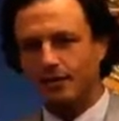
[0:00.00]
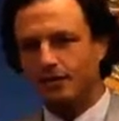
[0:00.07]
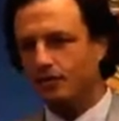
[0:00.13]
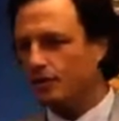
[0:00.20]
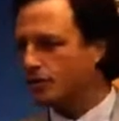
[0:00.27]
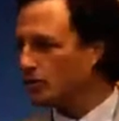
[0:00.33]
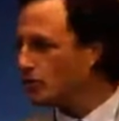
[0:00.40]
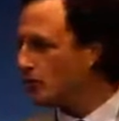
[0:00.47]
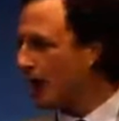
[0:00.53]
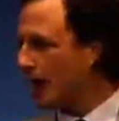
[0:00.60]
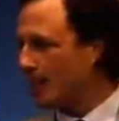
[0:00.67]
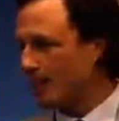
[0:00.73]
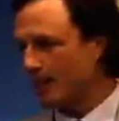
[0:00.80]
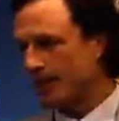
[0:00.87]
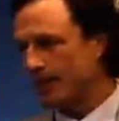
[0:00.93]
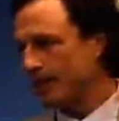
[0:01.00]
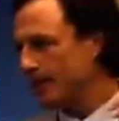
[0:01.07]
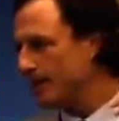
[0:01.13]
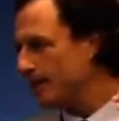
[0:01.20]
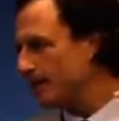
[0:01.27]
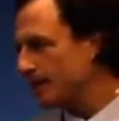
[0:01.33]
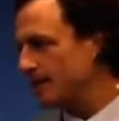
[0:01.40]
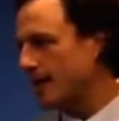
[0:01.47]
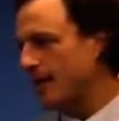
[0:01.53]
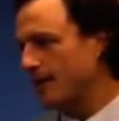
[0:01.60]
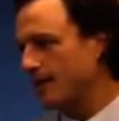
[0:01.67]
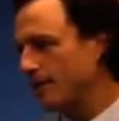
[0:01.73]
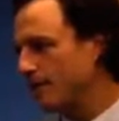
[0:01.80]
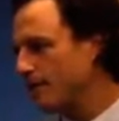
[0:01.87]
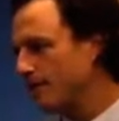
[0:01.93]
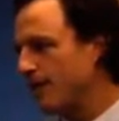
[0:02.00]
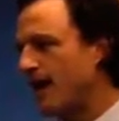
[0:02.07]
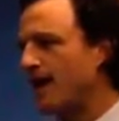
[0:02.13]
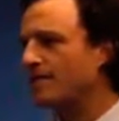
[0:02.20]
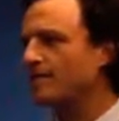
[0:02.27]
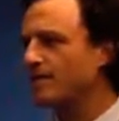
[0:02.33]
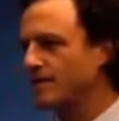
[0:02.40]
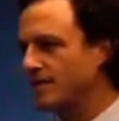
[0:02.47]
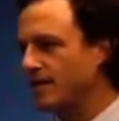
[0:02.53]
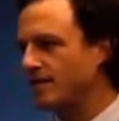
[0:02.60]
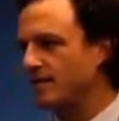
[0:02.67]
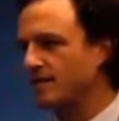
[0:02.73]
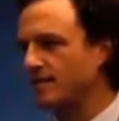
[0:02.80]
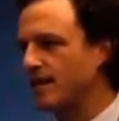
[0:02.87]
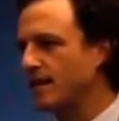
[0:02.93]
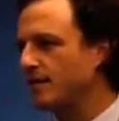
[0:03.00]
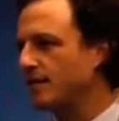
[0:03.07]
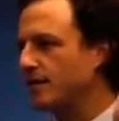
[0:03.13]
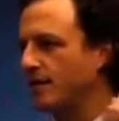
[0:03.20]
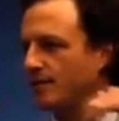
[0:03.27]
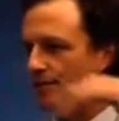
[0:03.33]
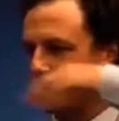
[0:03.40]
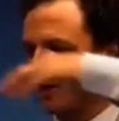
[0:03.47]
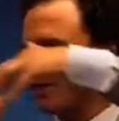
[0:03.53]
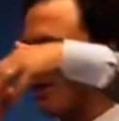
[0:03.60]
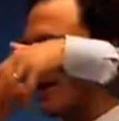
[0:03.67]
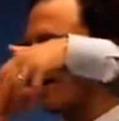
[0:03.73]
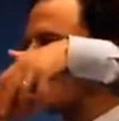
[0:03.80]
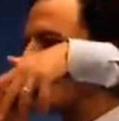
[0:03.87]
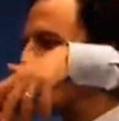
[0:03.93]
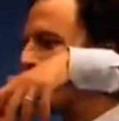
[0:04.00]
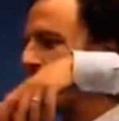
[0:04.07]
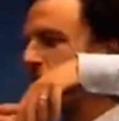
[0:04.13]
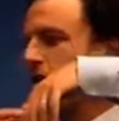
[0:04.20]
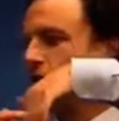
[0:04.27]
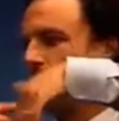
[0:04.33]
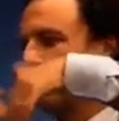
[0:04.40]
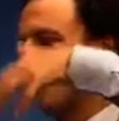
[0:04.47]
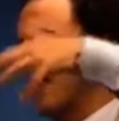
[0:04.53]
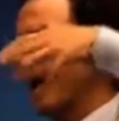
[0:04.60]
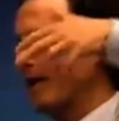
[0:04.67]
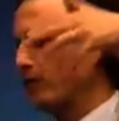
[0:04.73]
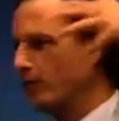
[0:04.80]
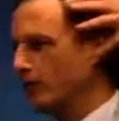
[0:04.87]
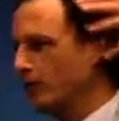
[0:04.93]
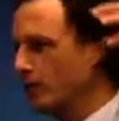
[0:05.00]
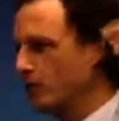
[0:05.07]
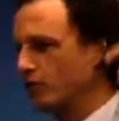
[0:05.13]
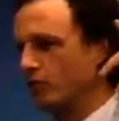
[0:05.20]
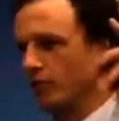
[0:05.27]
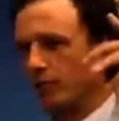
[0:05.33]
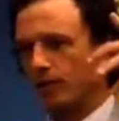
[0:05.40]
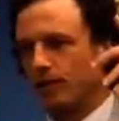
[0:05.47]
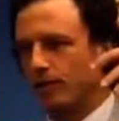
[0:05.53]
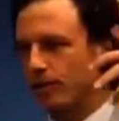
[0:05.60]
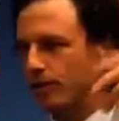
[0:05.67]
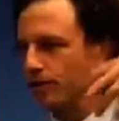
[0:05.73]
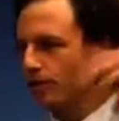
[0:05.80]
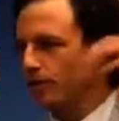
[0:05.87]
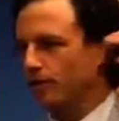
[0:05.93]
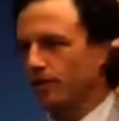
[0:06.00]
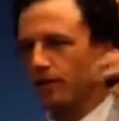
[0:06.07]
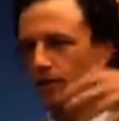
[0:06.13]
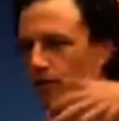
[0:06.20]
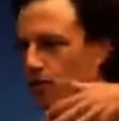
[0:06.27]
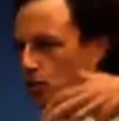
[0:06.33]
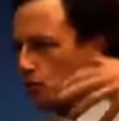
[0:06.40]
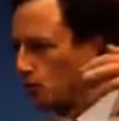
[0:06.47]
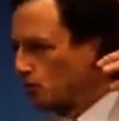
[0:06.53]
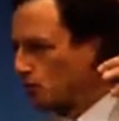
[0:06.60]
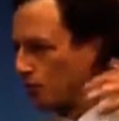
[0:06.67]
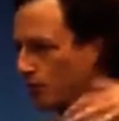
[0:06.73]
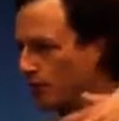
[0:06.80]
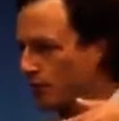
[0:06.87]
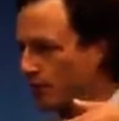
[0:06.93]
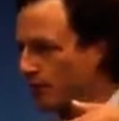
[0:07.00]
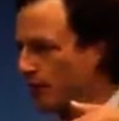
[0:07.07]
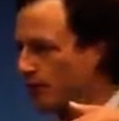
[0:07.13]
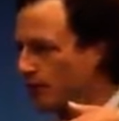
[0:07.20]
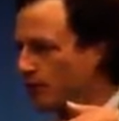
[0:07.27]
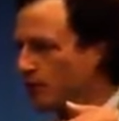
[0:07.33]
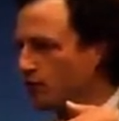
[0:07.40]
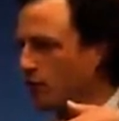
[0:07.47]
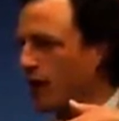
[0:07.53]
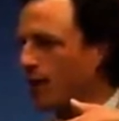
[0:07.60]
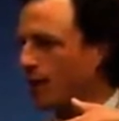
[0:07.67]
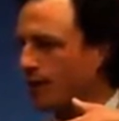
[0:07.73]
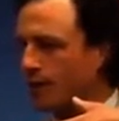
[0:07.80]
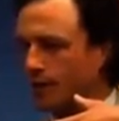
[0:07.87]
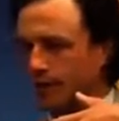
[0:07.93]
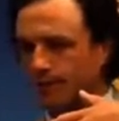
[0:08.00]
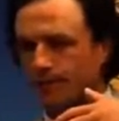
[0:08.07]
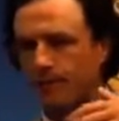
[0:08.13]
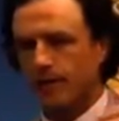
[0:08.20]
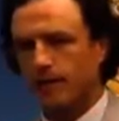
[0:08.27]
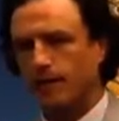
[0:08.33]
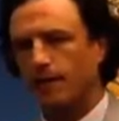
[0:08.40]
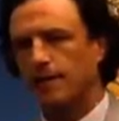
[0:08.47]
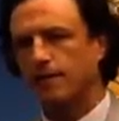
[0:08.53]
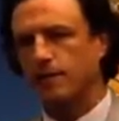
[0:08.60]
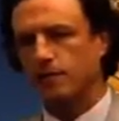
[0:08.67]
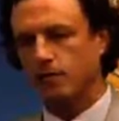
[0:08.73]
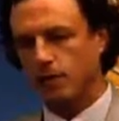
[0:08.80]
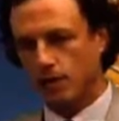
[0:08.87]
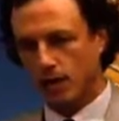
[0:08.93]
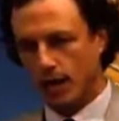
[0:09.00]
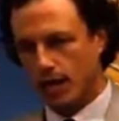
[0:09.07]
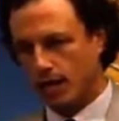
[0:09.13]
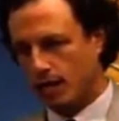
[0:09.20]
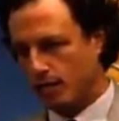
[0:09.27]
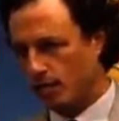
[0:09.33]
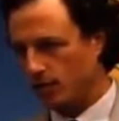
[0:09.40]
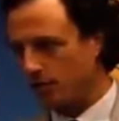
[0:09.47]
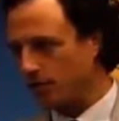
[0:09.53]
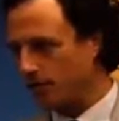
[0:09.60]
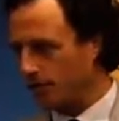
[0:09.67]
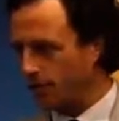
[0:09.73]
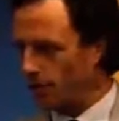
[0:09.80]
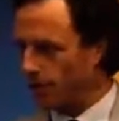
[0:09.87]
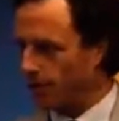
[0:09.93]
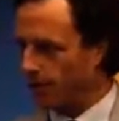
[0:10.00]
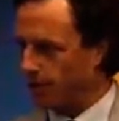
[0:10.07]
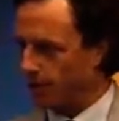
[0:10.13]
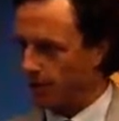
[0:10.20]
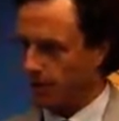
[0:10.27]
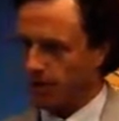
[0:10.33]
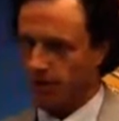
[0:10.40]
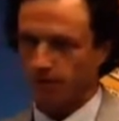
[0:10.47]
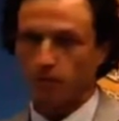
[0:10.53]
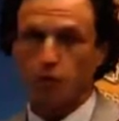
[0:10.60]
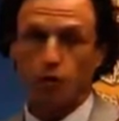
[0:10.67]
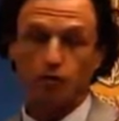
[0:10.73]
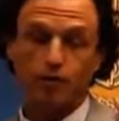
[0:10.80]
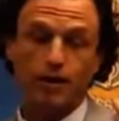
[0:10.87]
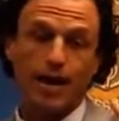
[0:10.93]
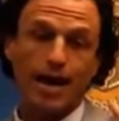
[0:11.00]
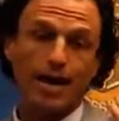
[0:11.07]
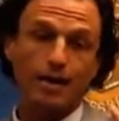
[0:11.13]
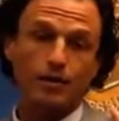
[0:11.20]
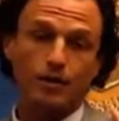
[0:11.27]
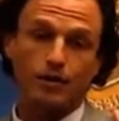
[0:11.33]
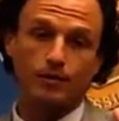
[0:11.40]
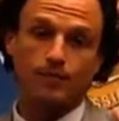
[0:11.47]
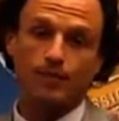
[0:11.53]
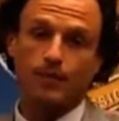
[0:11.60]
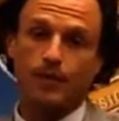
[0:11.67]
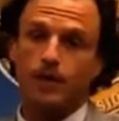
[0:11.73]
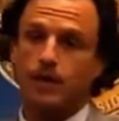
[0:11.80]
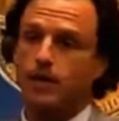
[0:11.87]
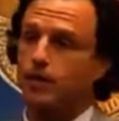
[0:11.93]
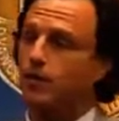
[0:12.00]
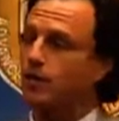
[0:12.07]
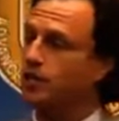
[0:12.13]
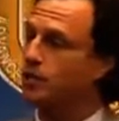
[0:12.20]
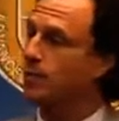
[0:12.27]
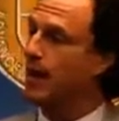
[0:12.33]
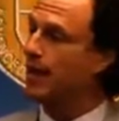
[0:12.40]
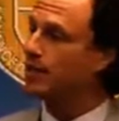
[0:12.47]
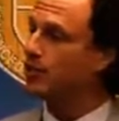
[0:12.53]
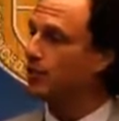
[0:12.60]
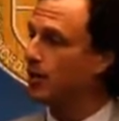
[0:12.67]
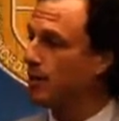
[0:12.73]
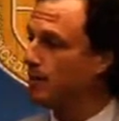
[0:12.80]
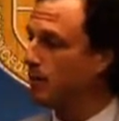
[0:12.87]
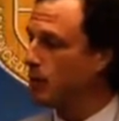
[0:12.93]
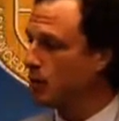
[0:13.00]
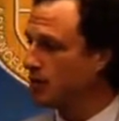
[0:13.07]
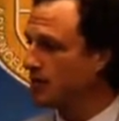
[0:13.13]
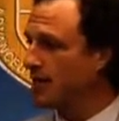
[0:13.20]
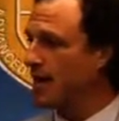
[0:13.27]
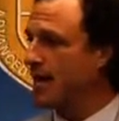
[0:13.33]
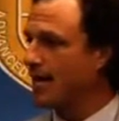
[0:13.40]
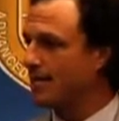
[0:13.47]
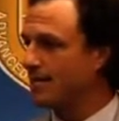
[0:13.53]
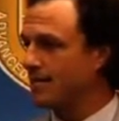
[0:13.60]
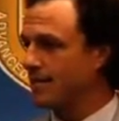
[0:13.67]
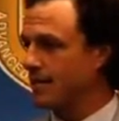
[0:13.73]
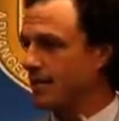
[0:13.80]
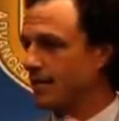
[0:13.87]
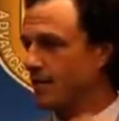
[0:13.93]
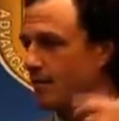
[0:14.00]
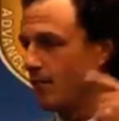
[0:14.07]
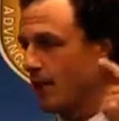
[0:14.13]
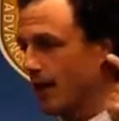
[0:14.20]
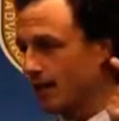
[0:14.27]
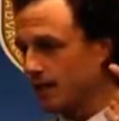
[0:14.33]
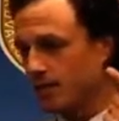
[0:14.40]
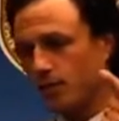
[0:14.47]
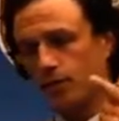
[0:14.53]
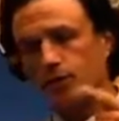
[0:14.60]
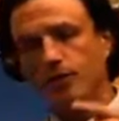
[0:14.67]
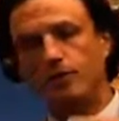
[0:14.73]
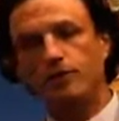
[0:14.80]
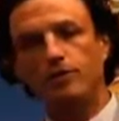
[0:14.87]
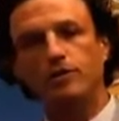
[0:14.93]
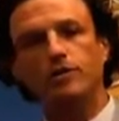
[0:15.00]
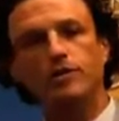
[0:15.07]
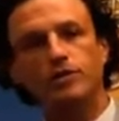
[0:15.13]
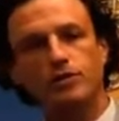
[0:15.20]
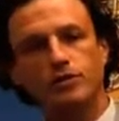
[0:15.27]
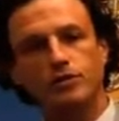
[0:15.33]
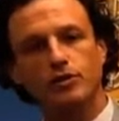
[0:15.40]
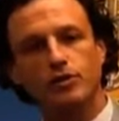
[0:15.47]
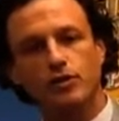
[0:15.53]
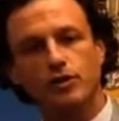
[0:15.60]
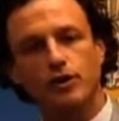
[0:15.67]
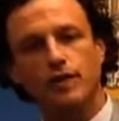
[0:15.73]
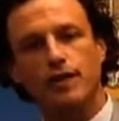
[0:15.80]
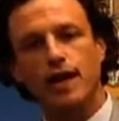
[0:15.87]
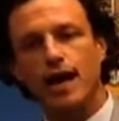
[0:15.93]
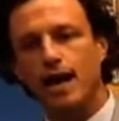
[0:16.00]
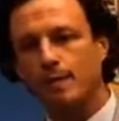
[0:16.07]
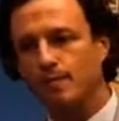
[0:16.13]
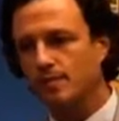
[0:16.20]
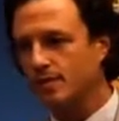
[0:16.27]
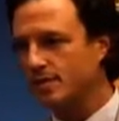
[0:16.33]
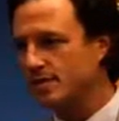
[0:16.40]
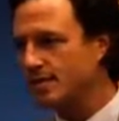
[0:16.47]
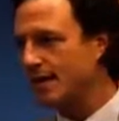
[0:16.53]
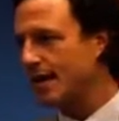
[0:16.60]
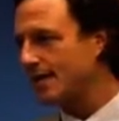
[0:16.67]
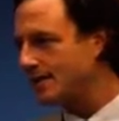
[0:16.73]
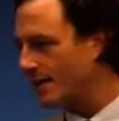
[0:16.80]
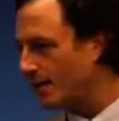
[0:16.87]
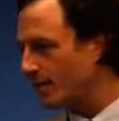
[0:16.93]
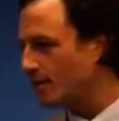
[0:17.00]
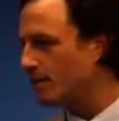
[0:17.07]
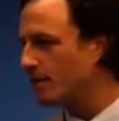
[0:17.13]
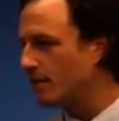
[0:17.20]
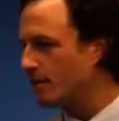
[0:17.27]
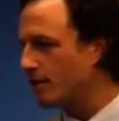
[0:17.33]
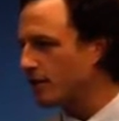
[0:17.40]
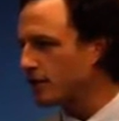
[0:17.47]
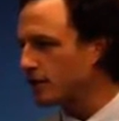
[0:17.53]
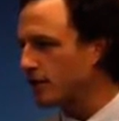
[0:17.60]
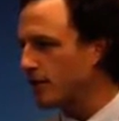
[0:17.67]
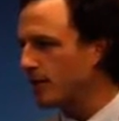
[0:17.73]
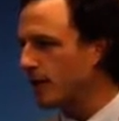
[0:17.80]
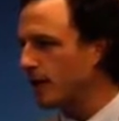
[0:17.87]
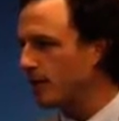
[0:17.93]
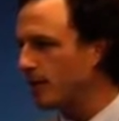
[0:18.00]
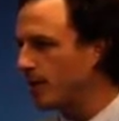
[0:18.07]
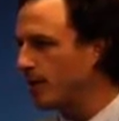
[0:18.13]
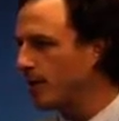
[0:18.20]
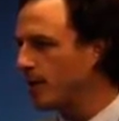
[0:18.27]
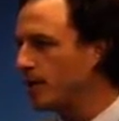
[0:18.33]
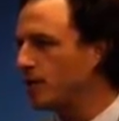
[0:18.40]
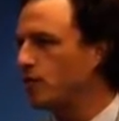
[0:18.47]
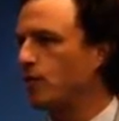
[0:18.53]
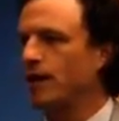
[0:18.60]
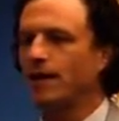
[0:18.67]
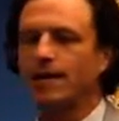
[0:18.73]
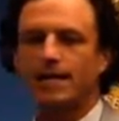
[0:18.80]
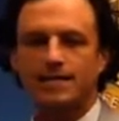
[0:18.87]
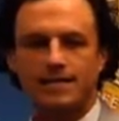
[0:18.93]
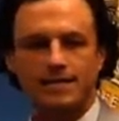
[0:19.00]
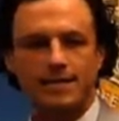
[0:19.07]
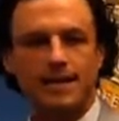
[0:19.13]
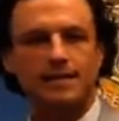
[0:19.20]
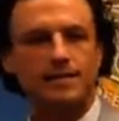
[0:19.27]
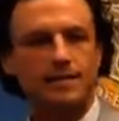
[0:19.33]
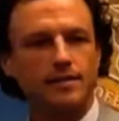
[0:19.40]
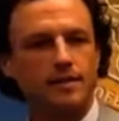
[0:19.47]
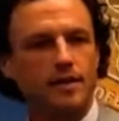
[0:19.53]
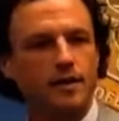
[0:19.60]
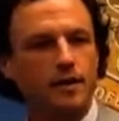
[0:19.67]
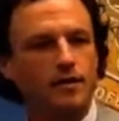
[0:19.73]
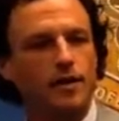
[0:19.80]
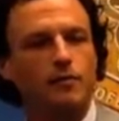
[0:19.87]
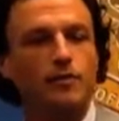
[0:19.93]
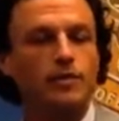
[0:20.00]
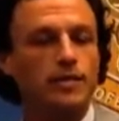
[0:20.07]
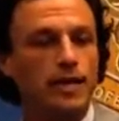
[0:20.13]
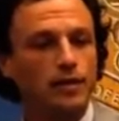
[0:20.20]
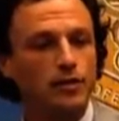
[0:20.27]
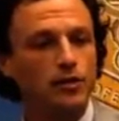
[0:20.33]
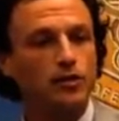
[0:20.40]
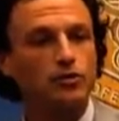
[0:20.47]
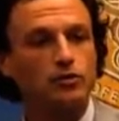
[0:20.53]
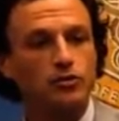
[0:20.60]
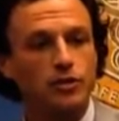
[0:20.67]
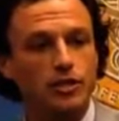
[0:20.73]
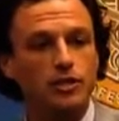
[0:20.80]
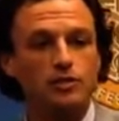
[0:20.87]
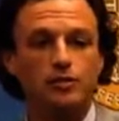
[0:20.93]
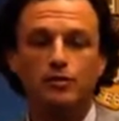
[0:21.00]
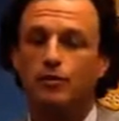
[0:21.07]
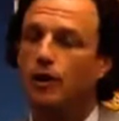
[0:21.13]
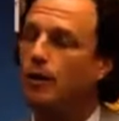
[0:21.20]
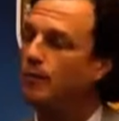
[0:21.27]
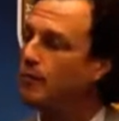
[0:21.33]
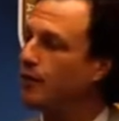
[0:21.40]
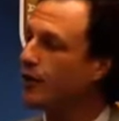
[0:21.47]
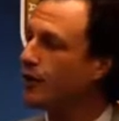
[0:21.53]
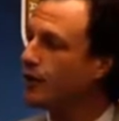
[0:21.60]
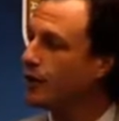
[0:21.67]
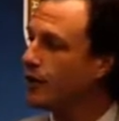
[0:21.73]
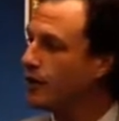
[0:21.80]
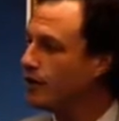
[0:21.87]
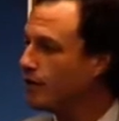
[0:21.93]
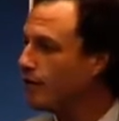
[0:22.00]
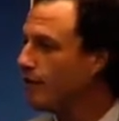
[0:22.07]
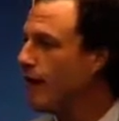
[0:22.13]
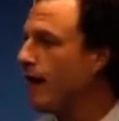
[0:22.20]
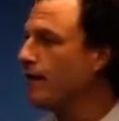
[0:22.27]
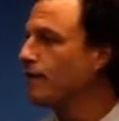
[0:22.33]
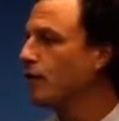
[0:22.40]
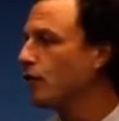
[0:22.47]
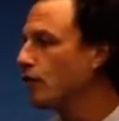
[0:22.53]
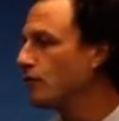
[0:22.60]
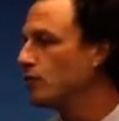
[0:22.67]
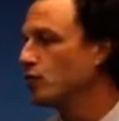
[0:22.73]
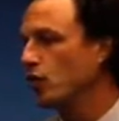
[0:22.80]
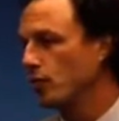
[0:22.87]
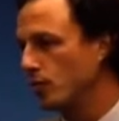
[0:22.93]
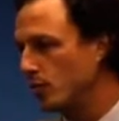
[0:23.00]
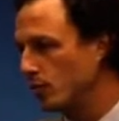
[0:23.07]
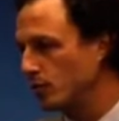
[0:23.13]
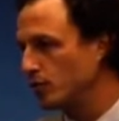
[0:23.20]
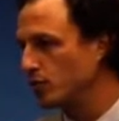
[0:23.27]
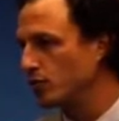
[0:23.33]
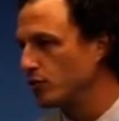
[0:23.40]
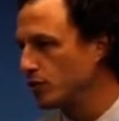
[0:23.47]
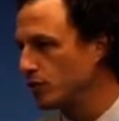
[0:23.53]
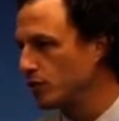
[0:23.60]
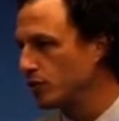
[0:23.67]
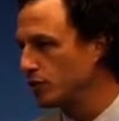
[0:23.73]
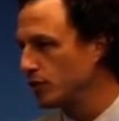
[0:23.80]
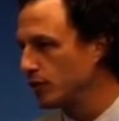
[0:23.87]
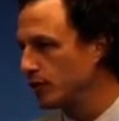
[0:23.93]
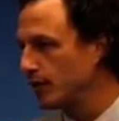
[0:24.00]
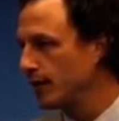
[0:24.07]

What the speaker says: You can drop a kidney a solid 5 to 7 centimeters just by going laterally, superiorly, inferiorly, and just loosening it up and dropping it, and the renal hilum will become at a more of an angle. You want to spatulate both sides of the proximal ureter and distal ureter on the opposite sides, obviously freshen them up. You want to get a stent in there, and then we tend to use interrupted 5-0 absorbable sutures.